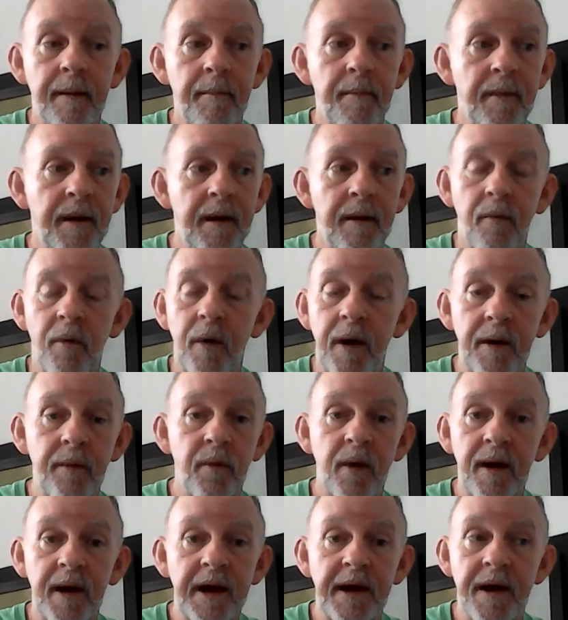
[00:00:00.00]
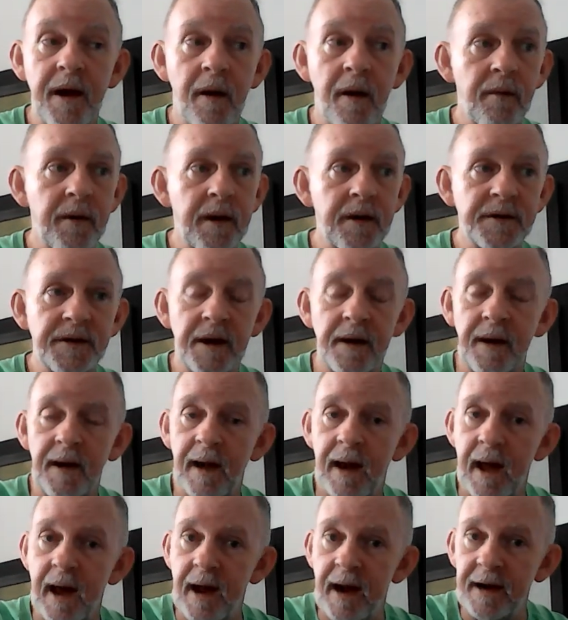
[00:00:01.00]
Man, we really don't. There's a
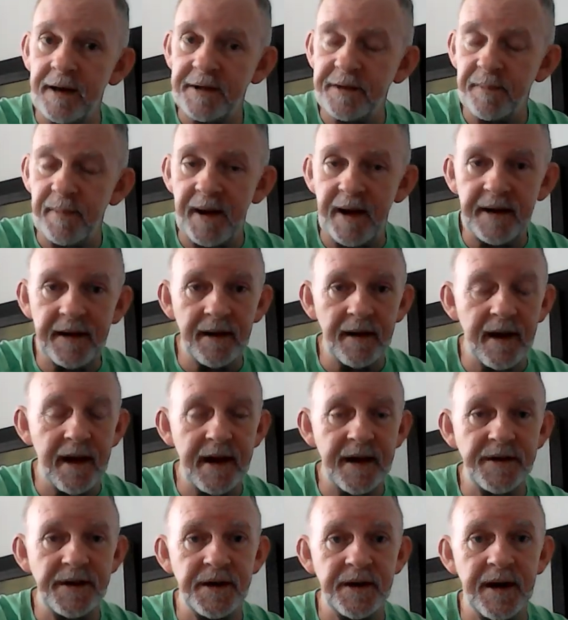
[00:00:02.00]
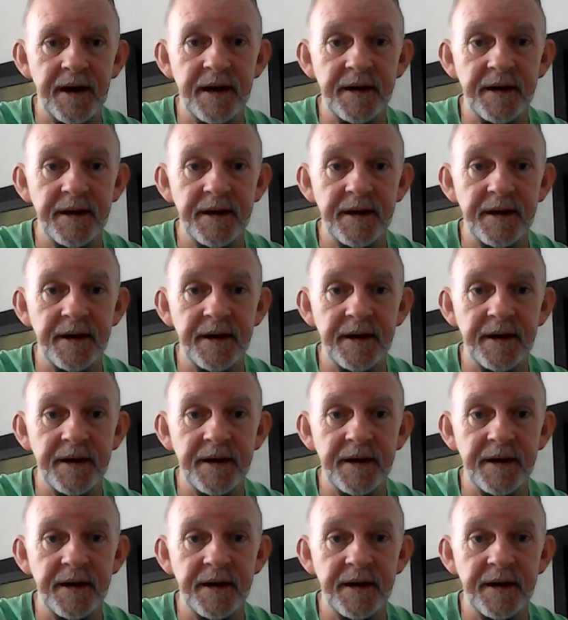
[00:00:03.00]
lot of speculation